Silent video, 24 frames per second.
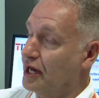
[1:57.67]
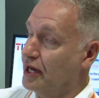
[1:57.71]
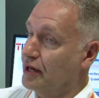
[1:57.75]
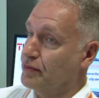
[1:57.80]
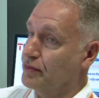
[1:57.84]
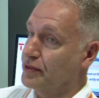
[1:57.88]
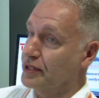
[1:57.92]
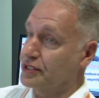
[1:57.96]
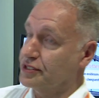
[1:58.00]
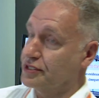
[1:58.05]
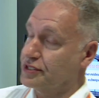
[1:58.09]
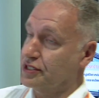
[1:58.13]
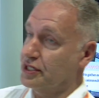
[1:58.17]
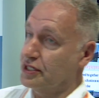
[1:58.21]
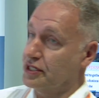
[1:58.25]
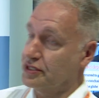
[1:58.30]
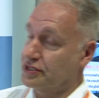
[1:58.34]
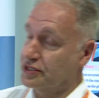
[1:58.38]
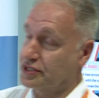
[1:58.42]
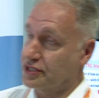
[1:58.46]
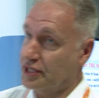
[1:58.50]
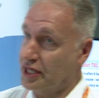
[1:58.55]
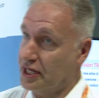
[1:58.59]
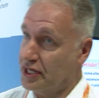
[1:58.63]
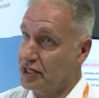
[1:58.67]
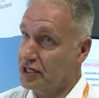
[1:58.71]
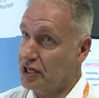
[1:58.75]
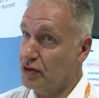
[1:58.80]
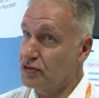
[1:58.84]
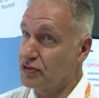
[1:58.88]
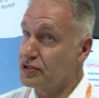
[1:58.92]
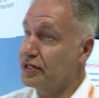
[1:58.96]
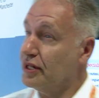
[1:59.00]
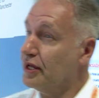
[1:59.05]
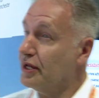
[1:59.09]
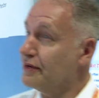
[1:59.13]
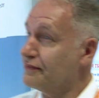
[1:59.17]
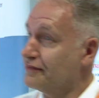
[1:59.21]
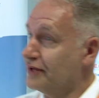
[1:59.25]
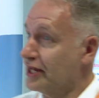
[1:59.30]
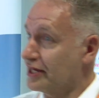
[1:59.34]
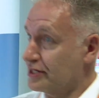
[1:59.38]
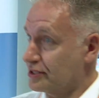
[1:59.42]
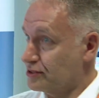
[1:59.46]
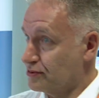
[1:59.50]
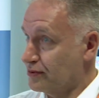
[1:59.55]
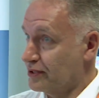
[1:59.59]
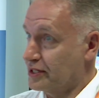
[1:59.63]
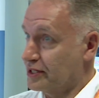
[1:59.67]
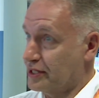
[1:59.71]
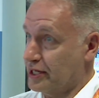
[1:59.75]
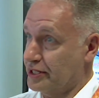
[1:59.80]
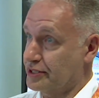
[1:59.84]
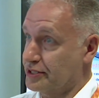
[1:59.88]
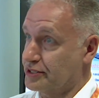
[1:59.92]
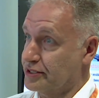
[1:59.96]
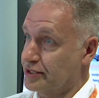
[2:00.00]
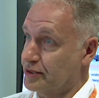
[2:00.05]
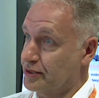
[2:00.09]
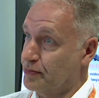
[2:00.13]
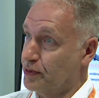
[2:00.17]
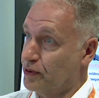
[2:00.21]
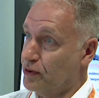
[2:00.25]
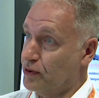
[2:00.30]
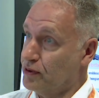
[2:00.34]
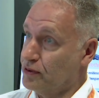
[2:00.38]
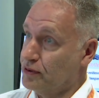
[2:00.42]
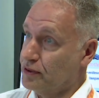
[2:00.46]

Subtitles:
which goes live next week, actually, Paul.